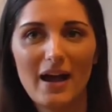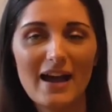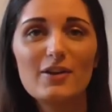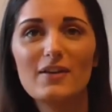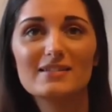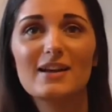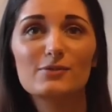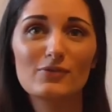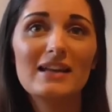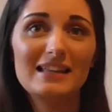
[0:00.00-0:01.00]
I know that
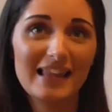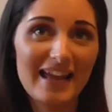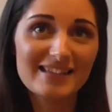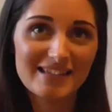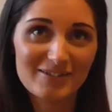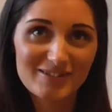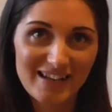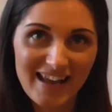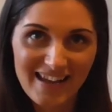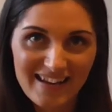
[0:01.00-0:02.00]
sounds really lazy,
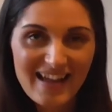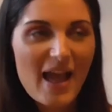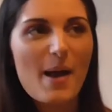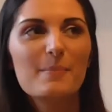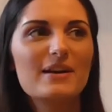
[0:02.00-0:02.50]
doesn't it?